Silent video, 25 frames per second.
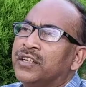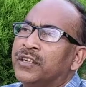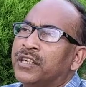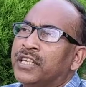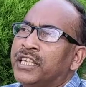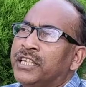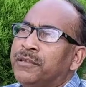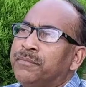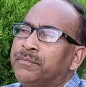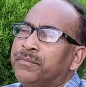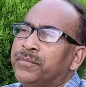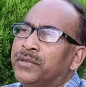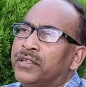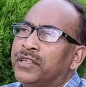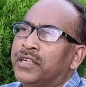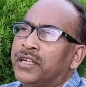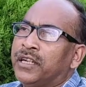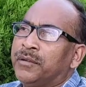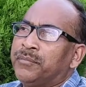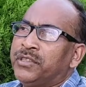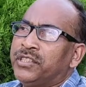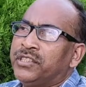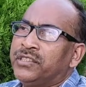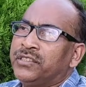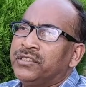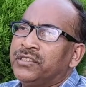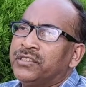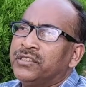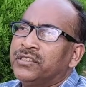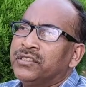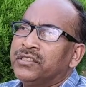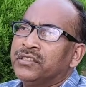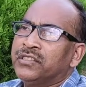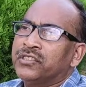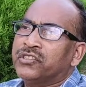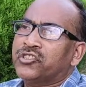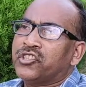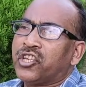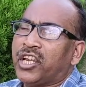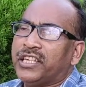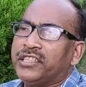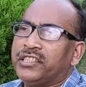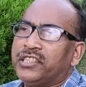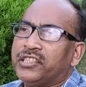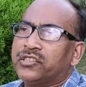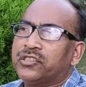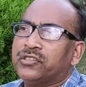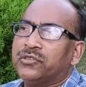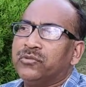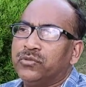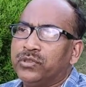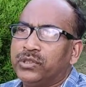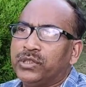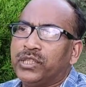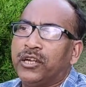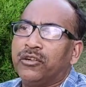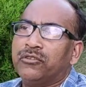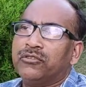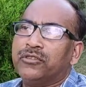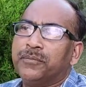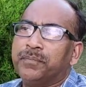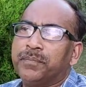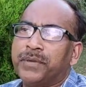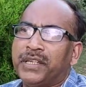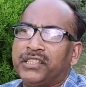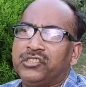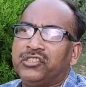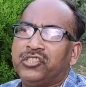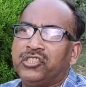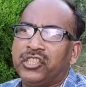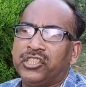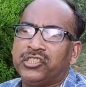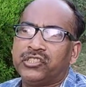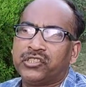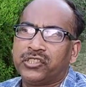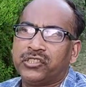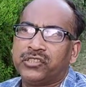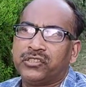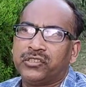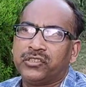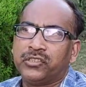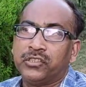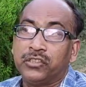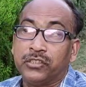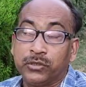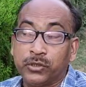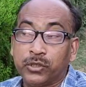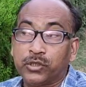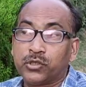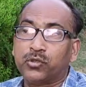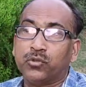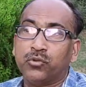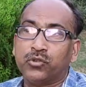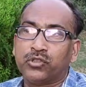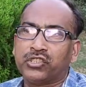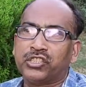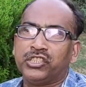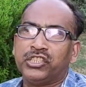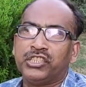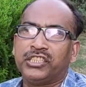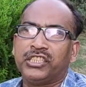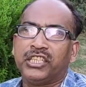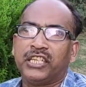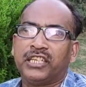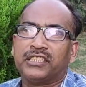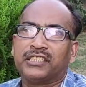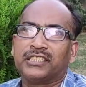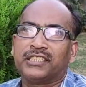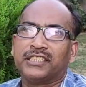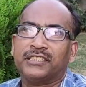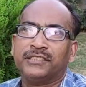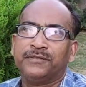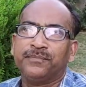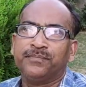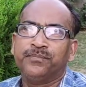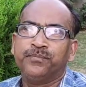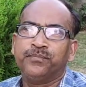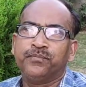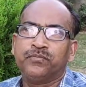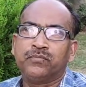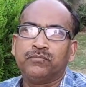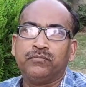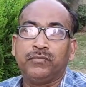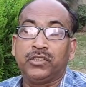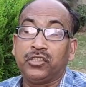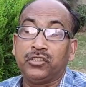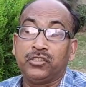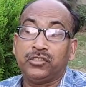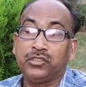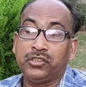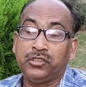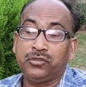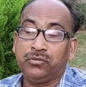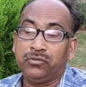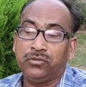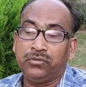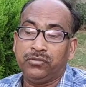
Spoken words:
give citation without pagination, the source details, because